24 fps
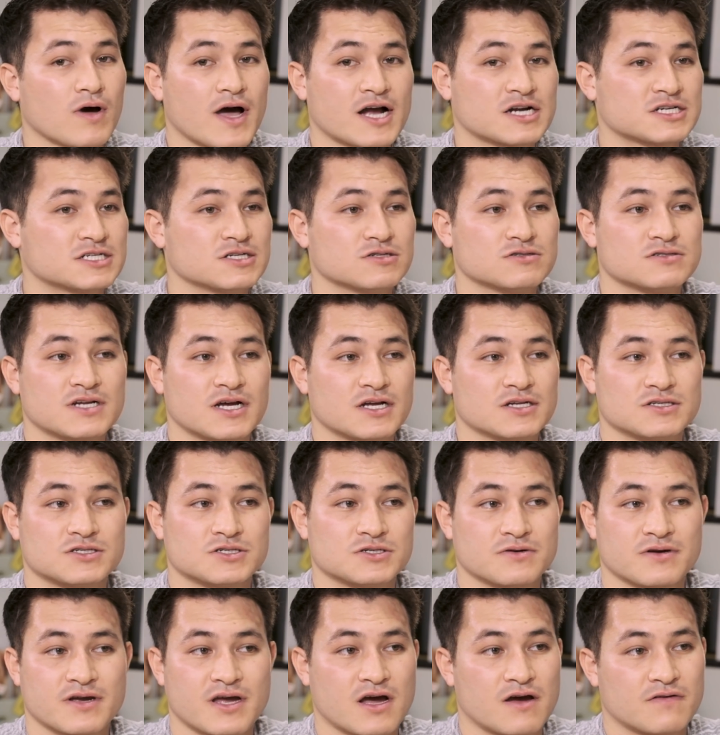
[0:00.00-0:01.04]
actually, it was not
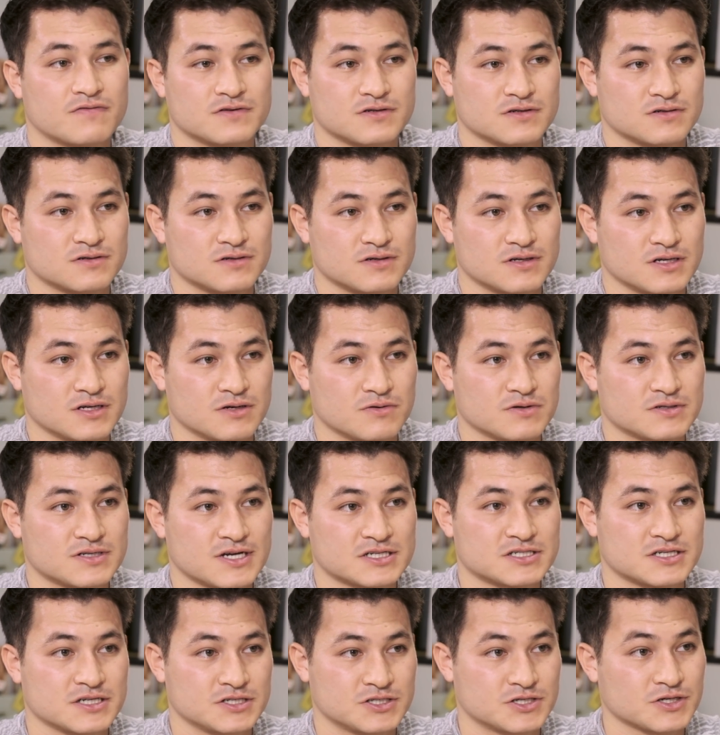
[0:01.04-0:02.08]
after. It was
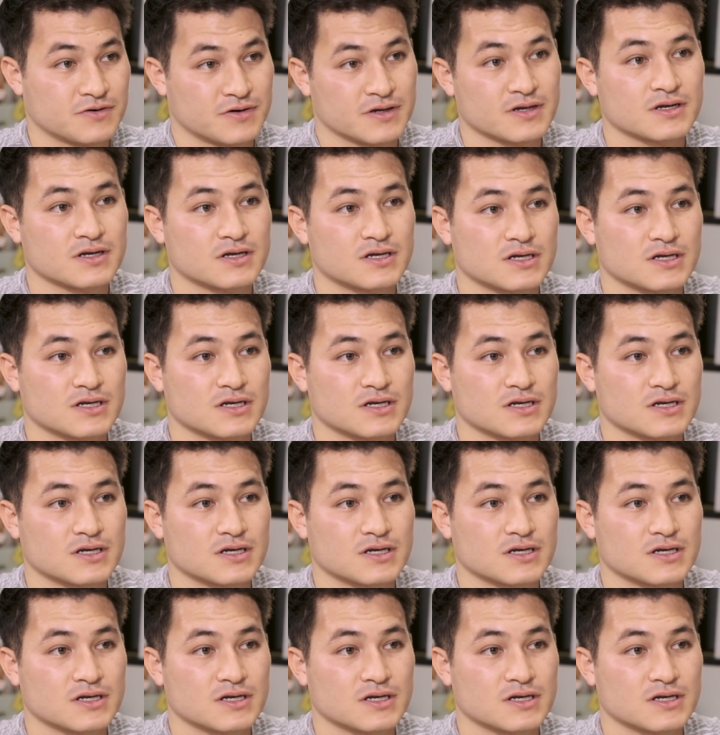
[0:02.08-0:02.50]
during.